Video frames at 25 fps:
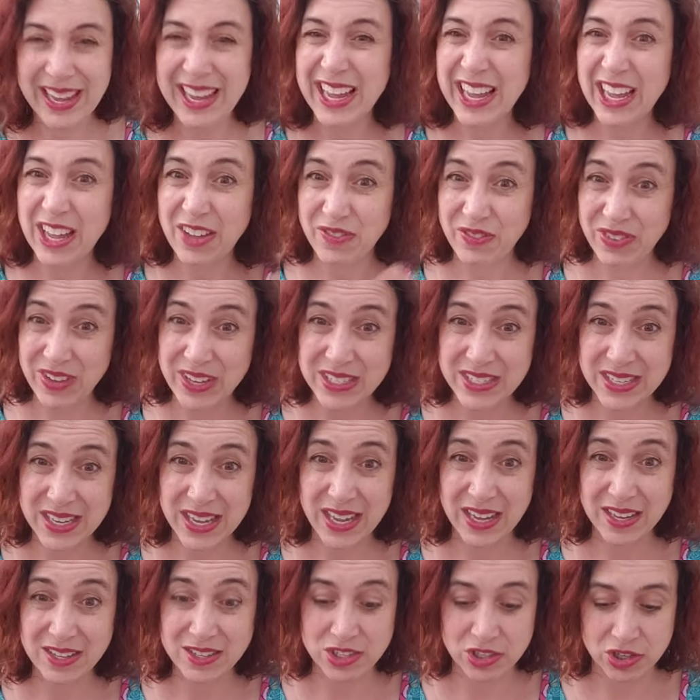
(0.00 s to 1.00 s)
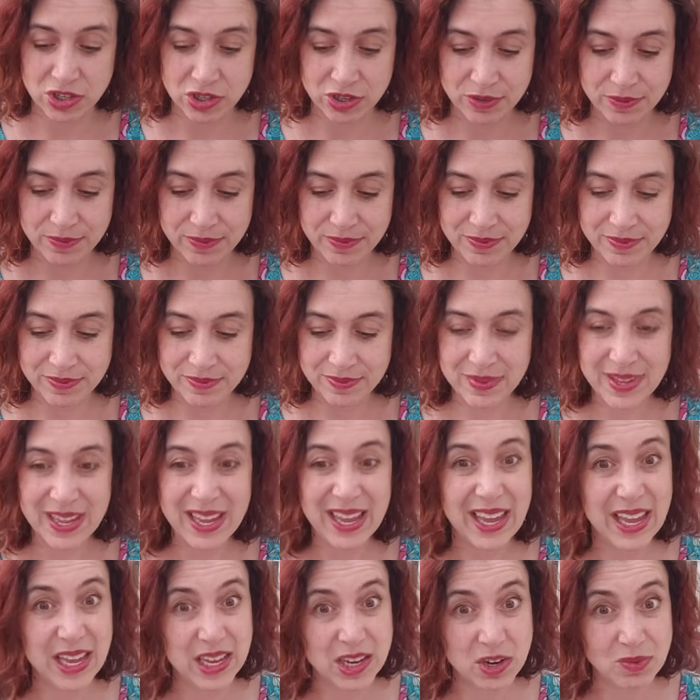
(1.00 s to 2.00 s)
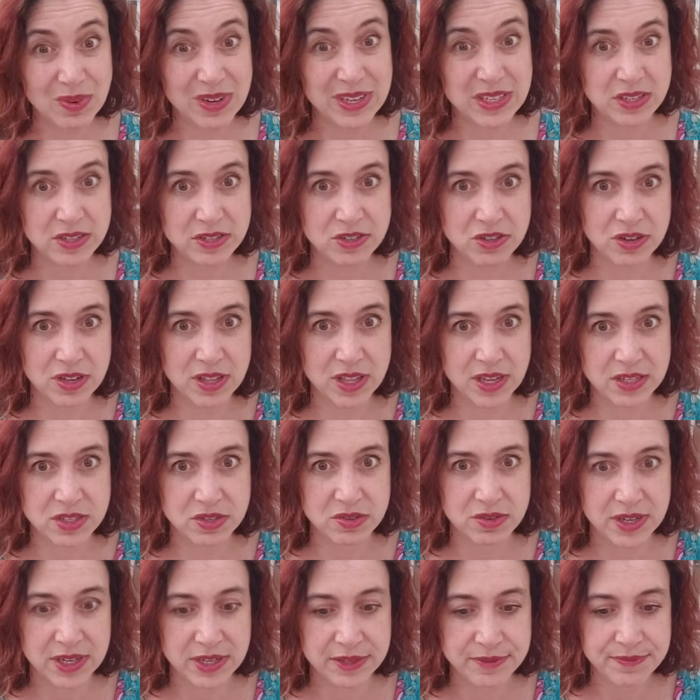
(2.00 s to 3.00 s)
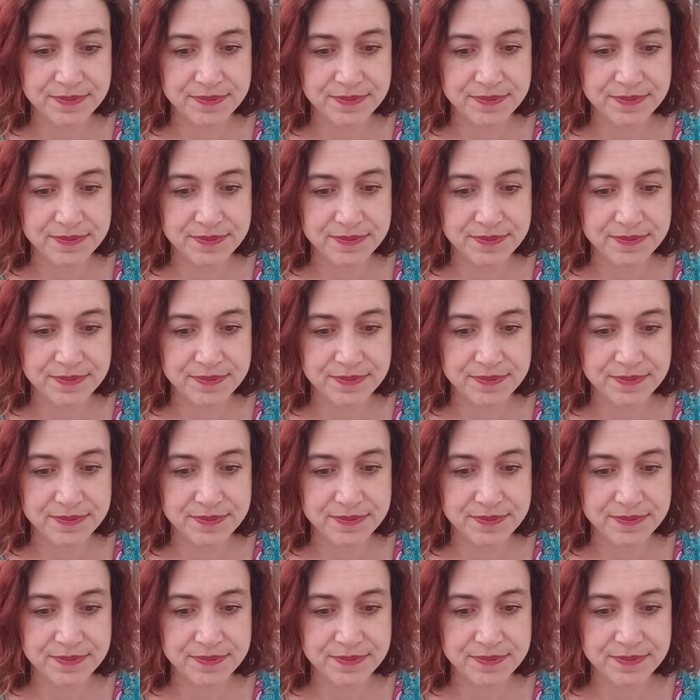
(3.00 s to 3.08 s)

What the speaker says: It feeds cancer, and it raises your cholesterol.